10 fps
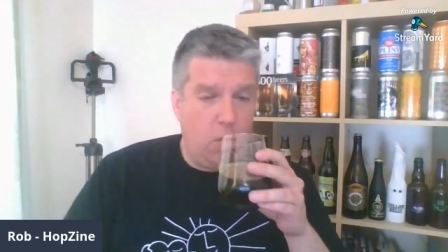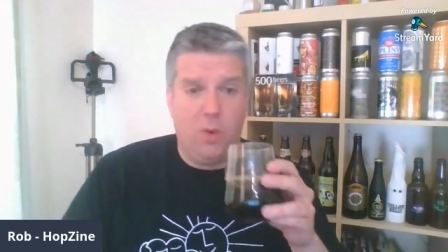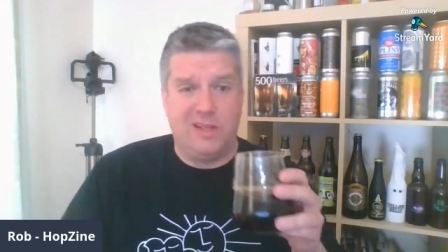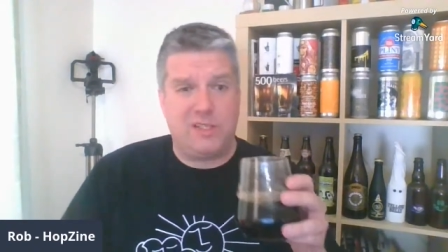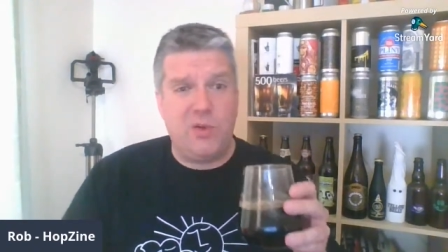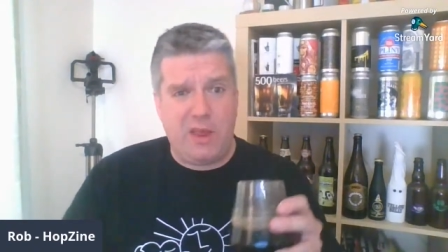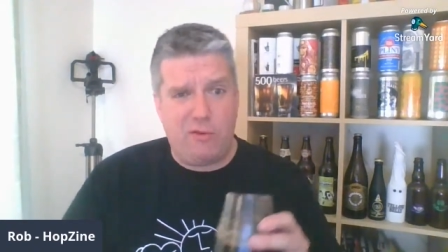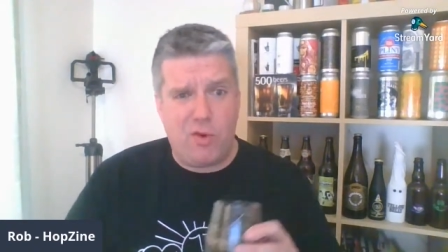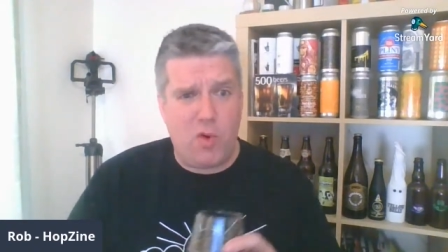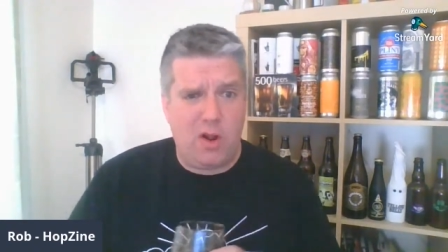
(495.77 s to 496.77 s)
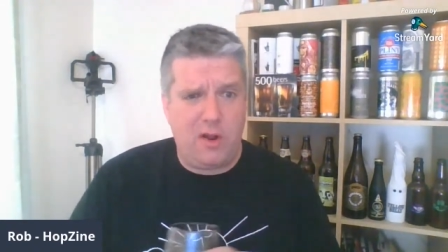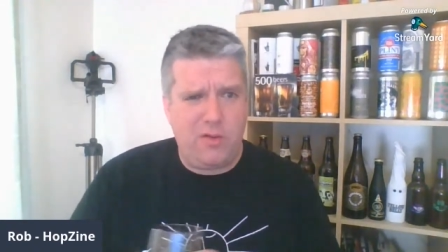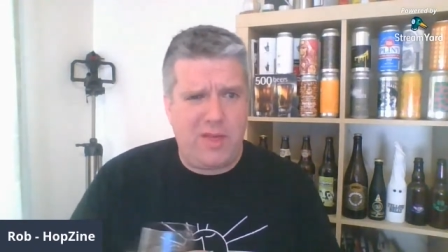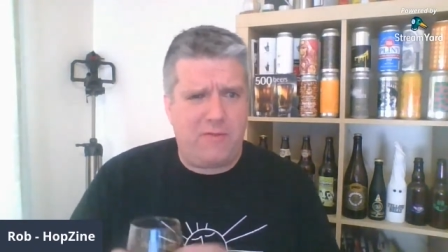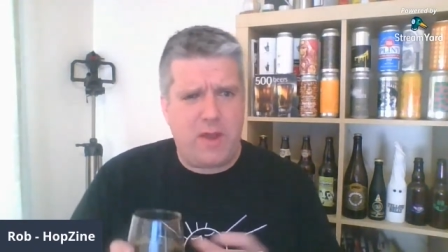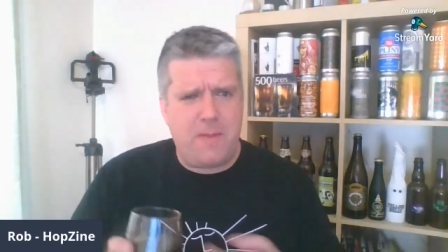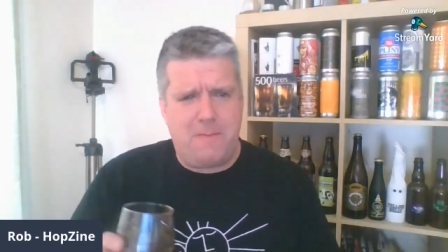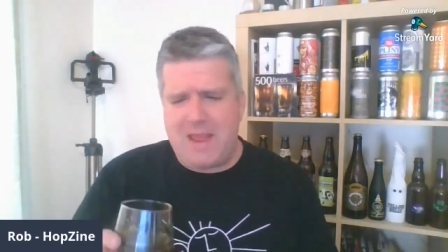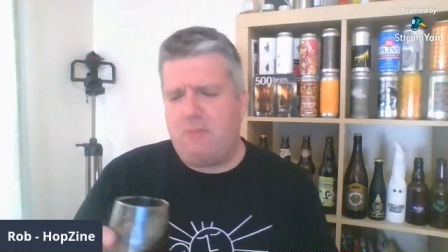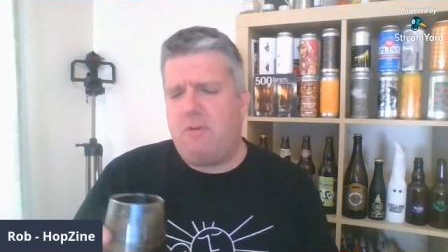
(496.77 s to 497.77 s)
Well, let's do that
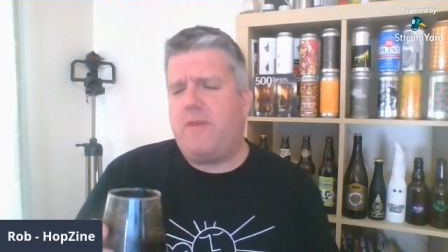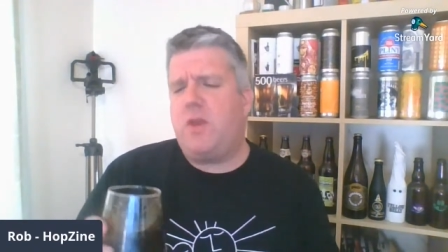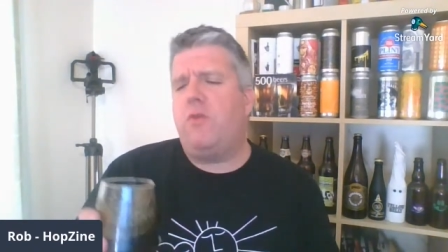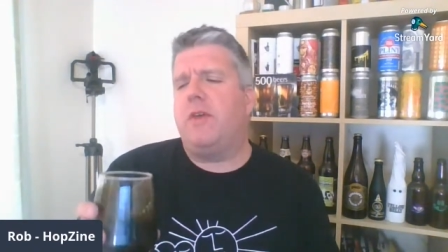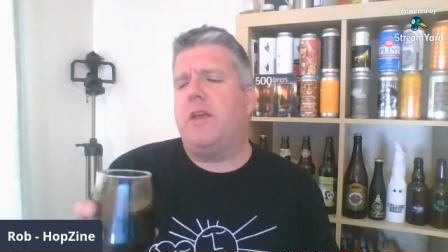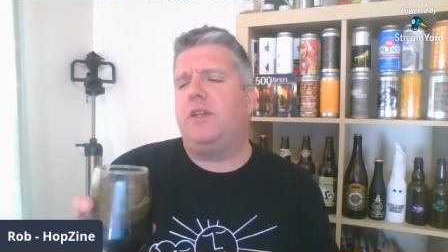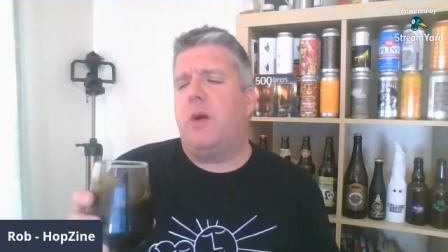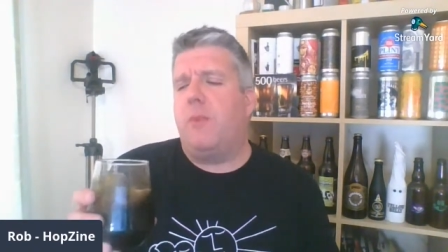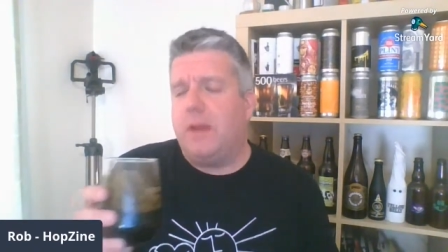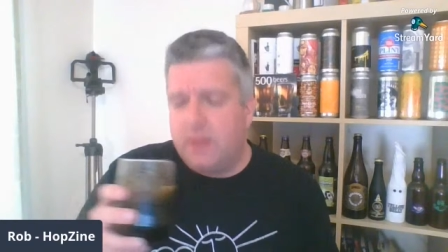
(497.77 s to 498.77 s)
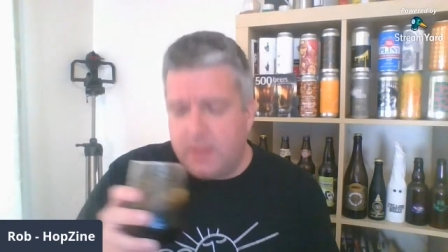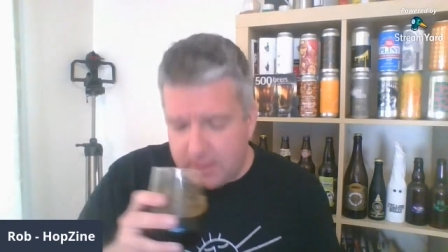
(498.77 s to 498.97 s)
fucking beer review thing, shall we?